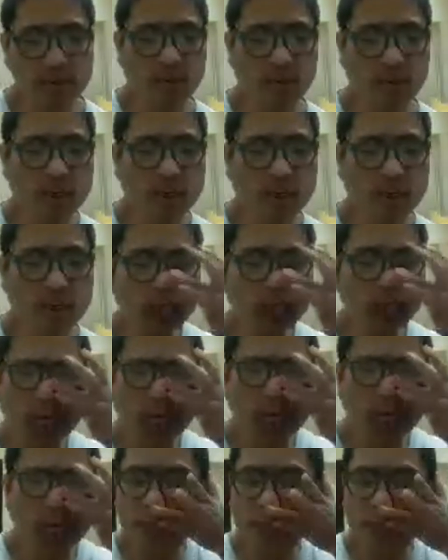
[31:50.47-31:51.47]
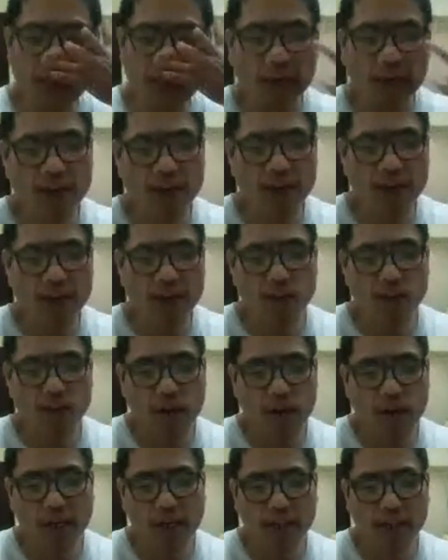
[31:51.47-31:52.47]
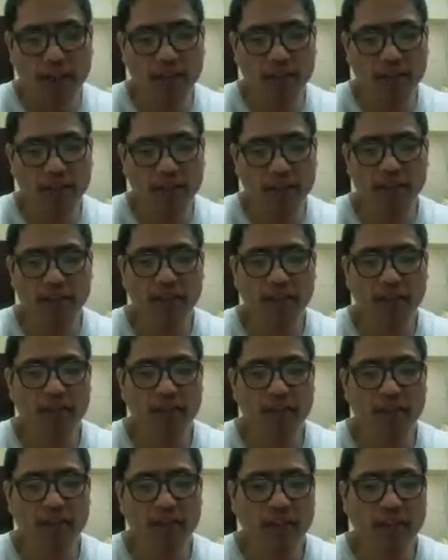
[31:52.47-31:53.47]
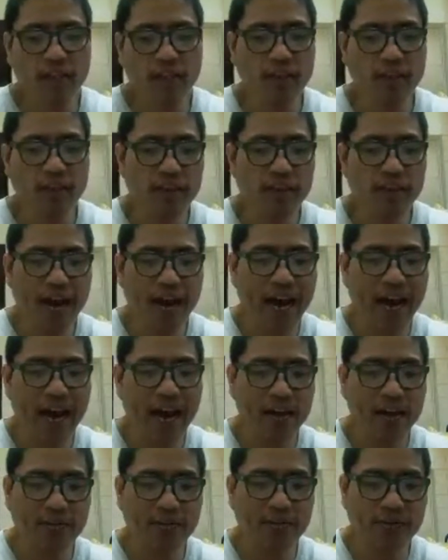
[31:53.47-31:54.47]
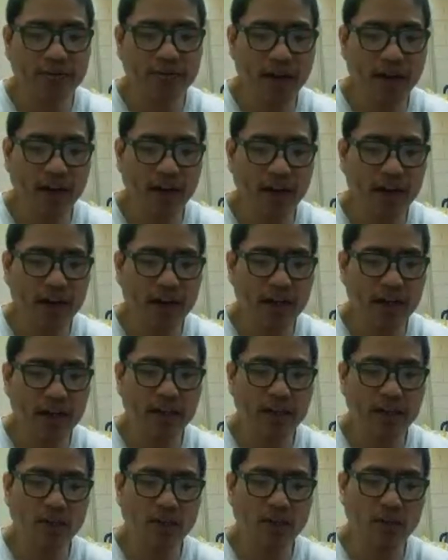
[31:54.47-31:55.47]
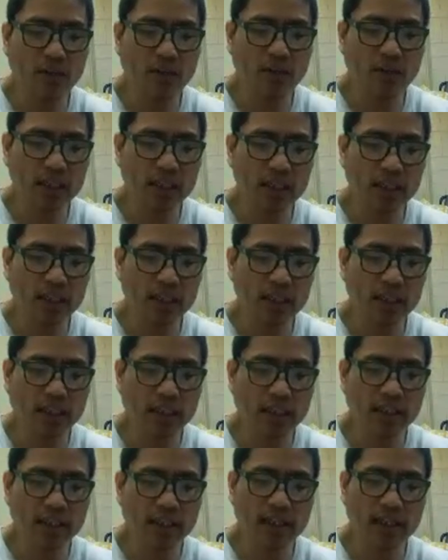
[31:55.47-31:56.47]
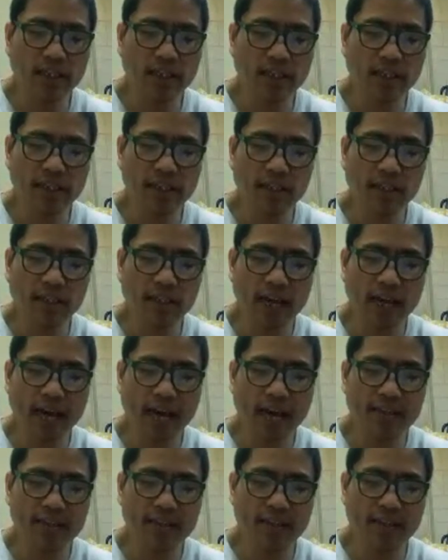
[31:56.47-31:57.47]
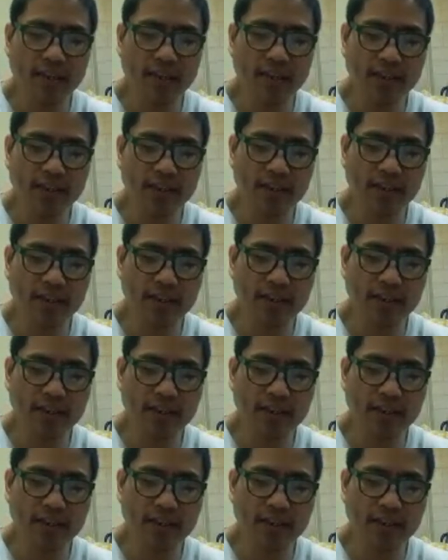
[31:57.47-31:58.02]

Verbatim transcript: Okay, and then the other one in the alpha linoleic acid